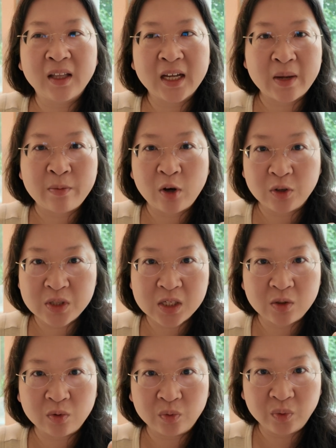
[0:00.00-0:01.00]
Like I'm
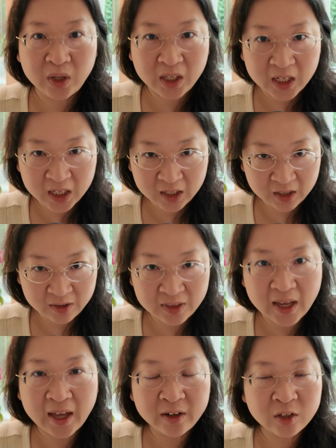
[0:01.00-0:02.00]
also reading
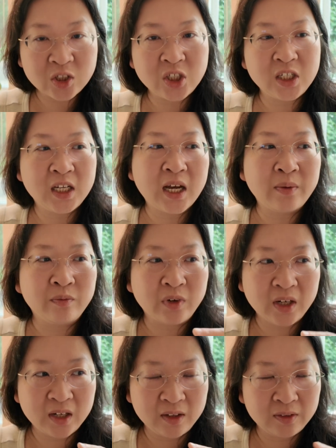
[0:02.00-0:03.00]
the energy, I'm
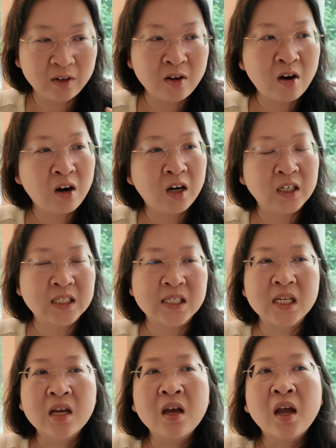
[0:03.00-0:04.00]
reading the
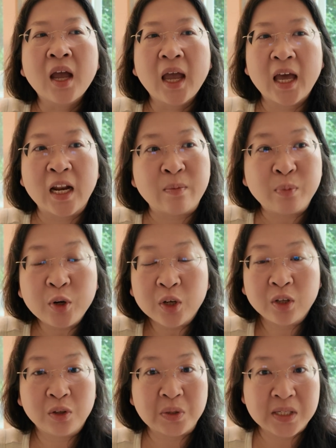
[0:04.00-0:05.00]
cards, and I'm
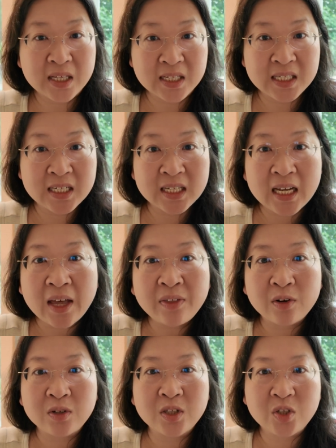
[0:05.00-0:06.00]
putting those things
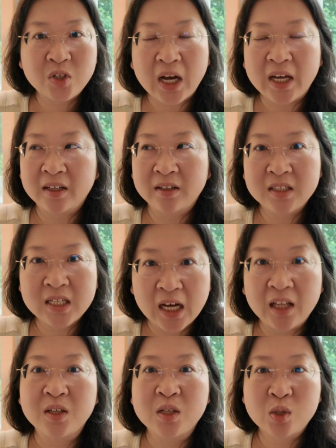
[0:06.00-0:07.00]
together to try to
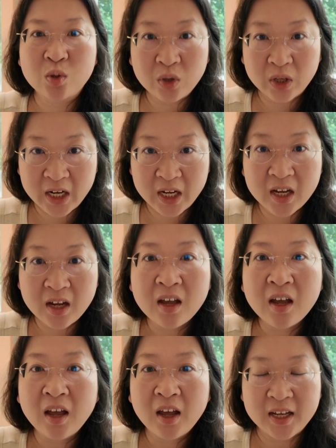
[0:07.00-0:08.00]
tell a story,
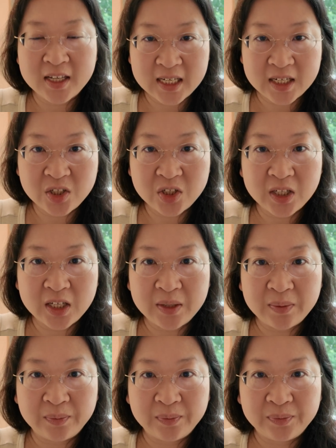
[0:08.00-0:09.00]

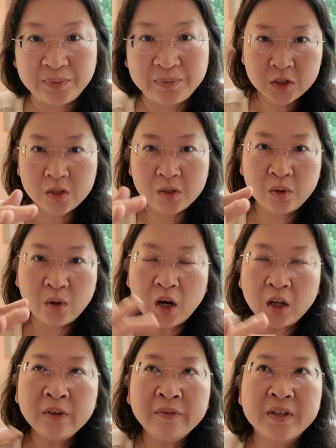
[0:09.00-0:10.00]
essentially. So
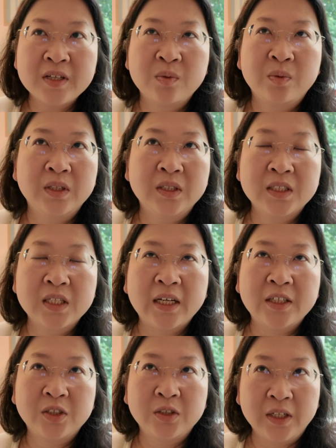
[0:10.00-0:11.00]
all of this was,
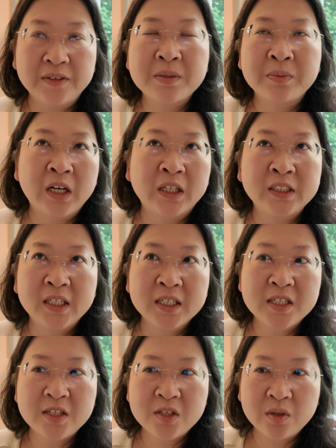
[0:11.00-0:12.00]
I should give some context.